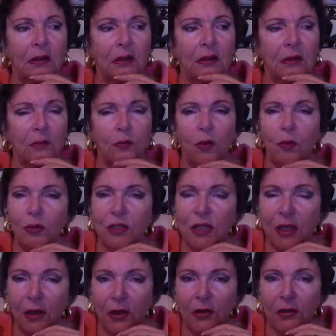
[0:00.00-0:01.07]
What was
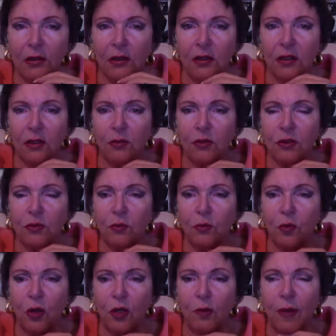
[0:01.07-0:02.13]
the other? There was
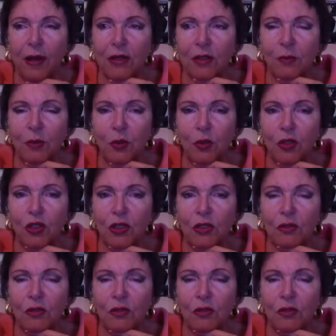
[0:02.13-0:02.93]
one about abortion.